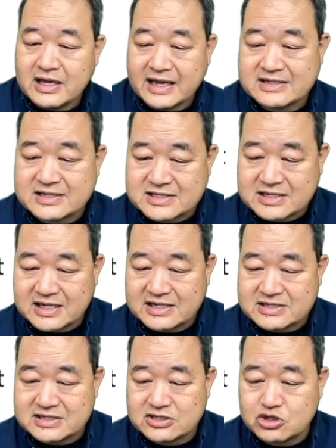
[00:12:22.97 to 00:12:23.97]
And
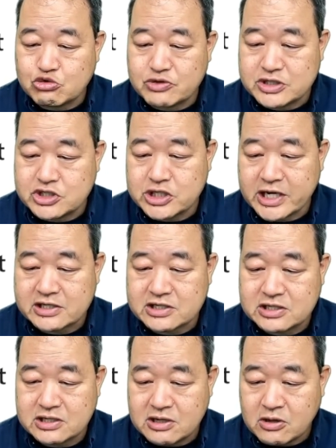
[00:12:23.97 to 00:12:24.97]
disgust is to
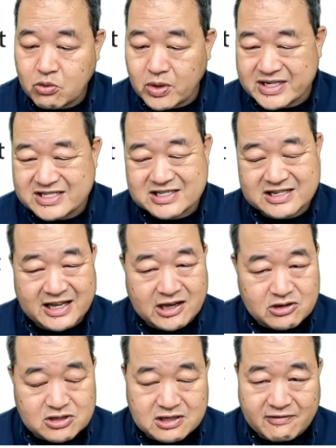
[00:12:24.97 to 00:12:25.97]
reject what is
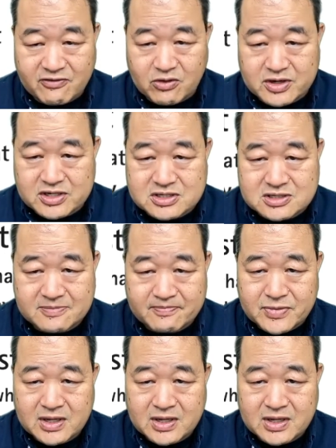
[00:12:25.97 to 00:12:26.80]
unhealthy for us.